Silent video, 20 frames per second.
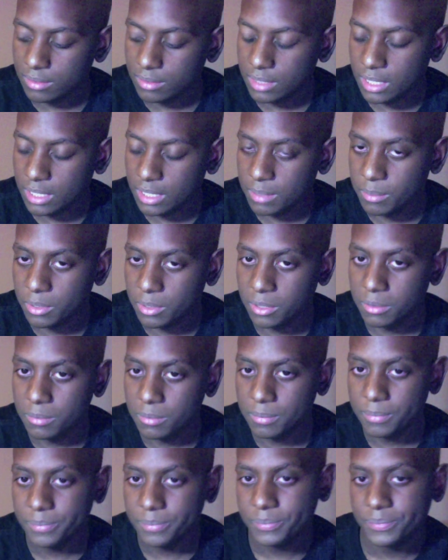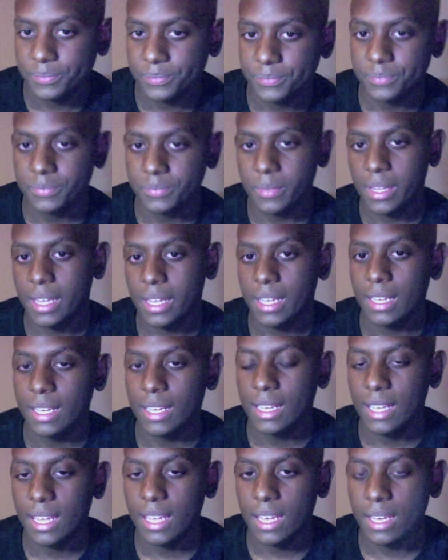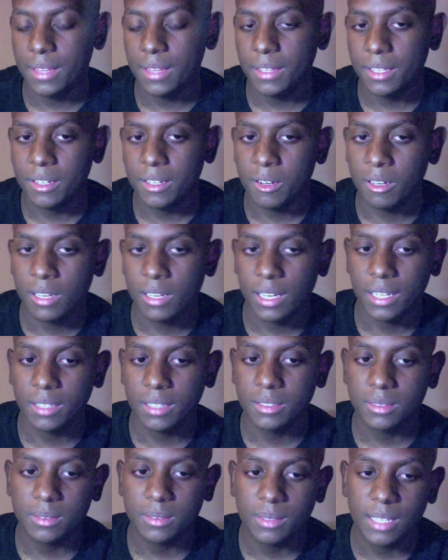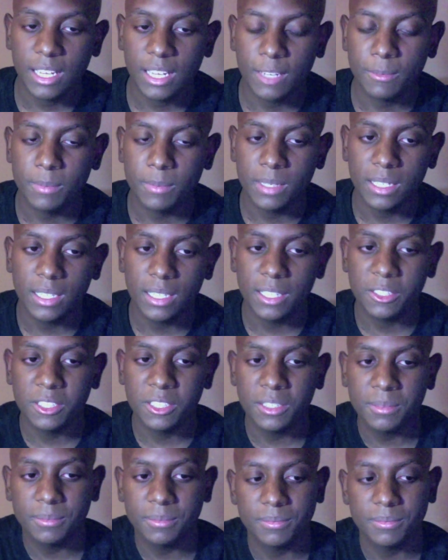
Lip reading: good mood, and the narcotics have me itching,